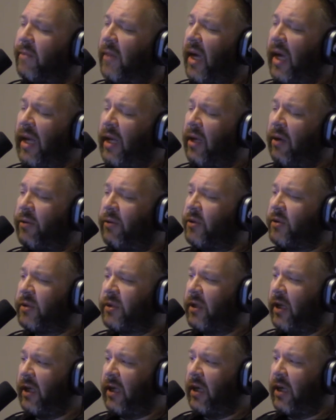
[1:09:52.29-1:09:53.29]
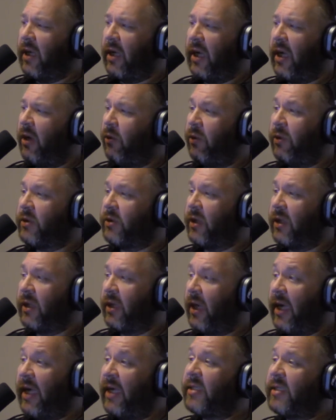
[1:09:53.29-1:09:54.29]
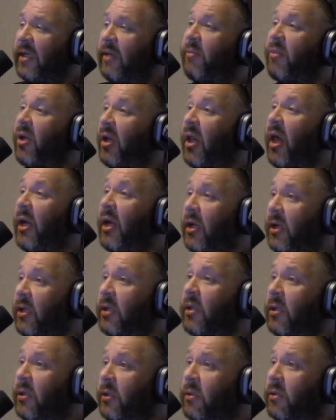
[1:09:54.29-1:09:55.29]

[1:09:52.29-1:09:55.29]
and he was he was he seemed enlightened.